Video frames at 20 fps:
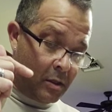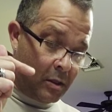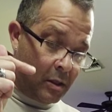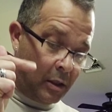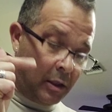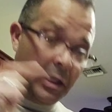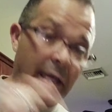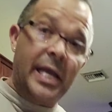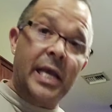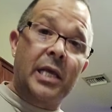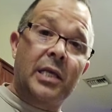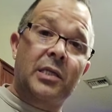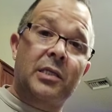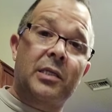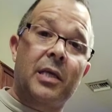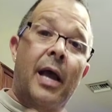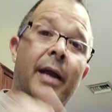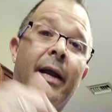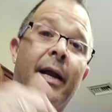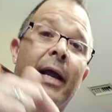
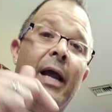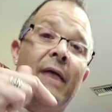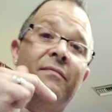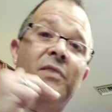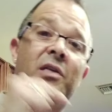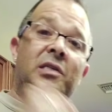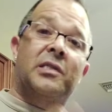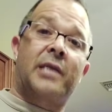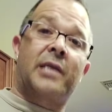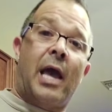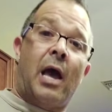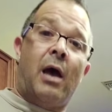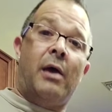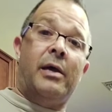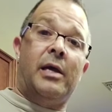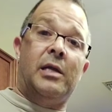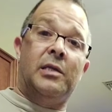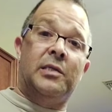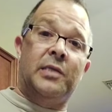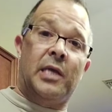leeks, and I have the
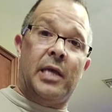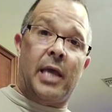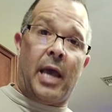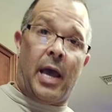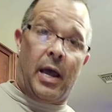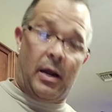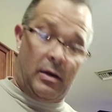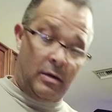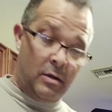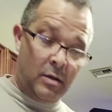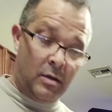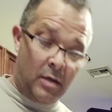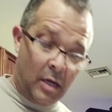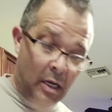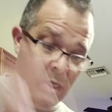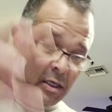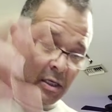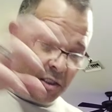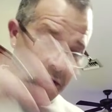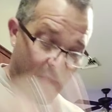scallions again.
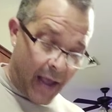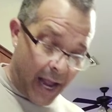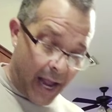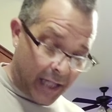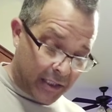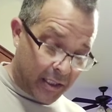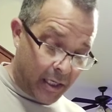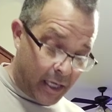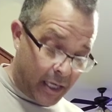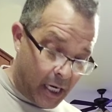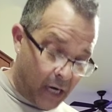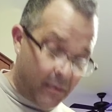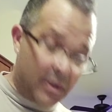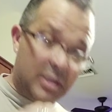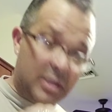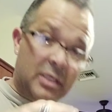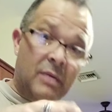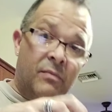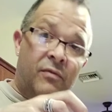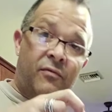So that's in here
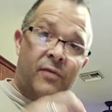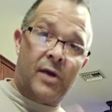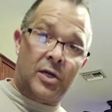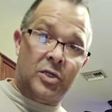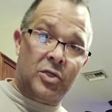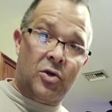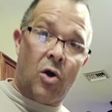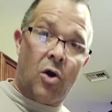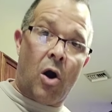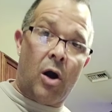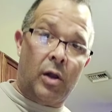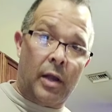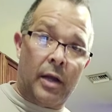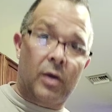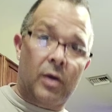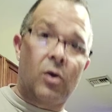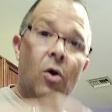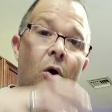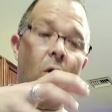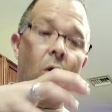with some fresh
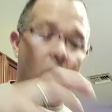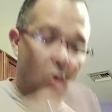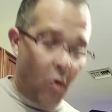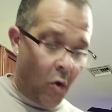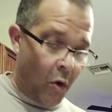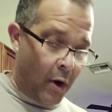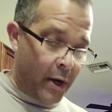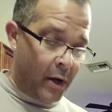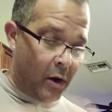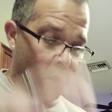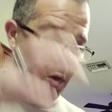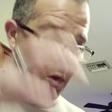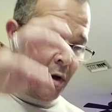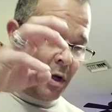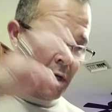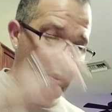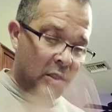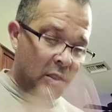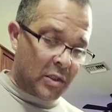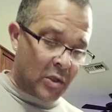garlic,
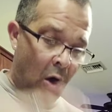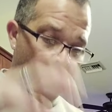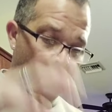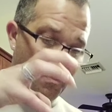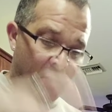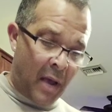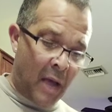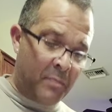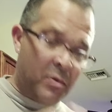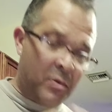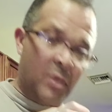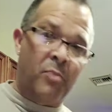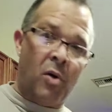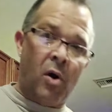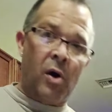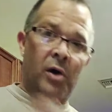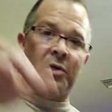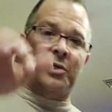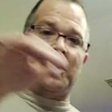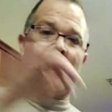oil, salt, pepper,
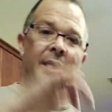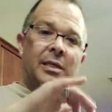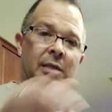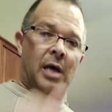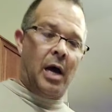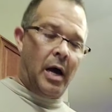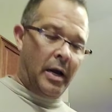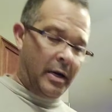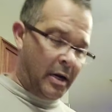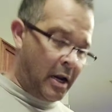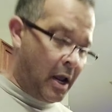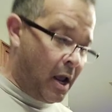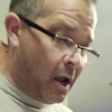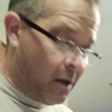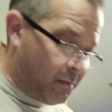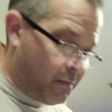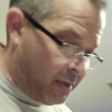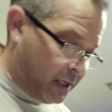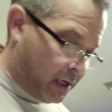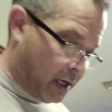parsley, done.
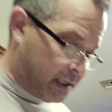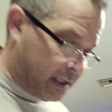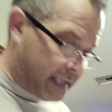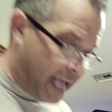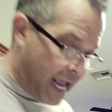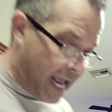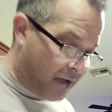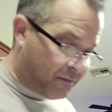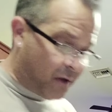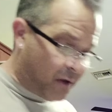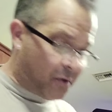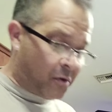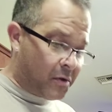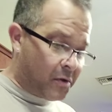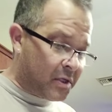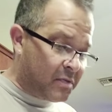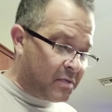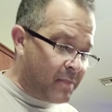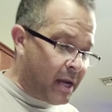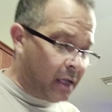Because halfway through
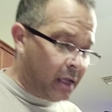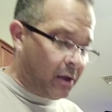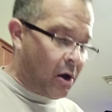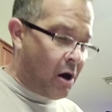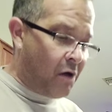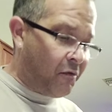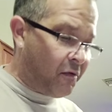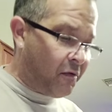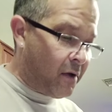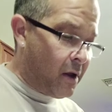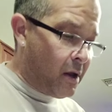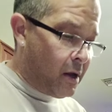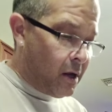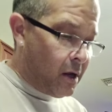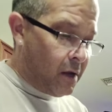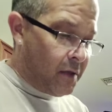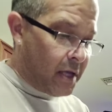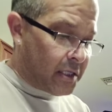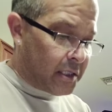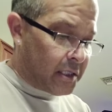this
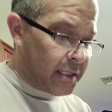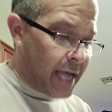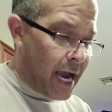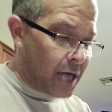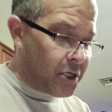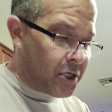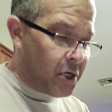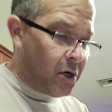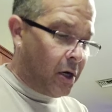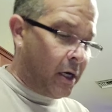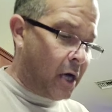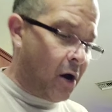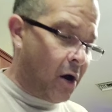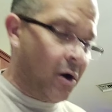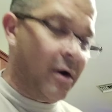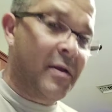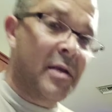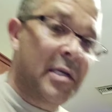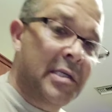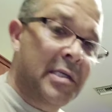meatloaf, this is actually going to go
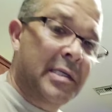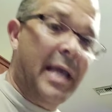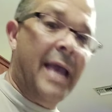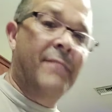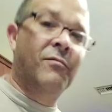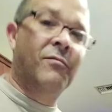into the same